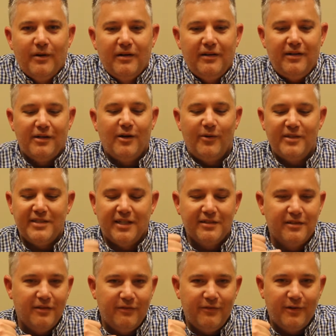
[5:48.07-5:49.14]
You'd always
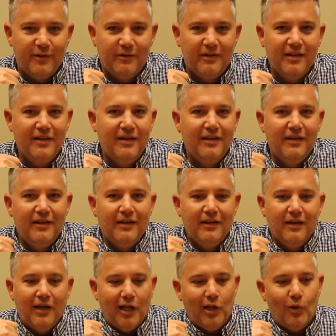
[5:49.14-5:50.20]
answer the phone,
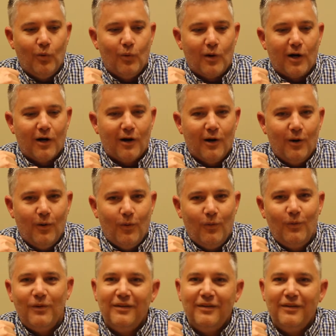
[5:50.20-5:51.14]
"Hello, ARCO,"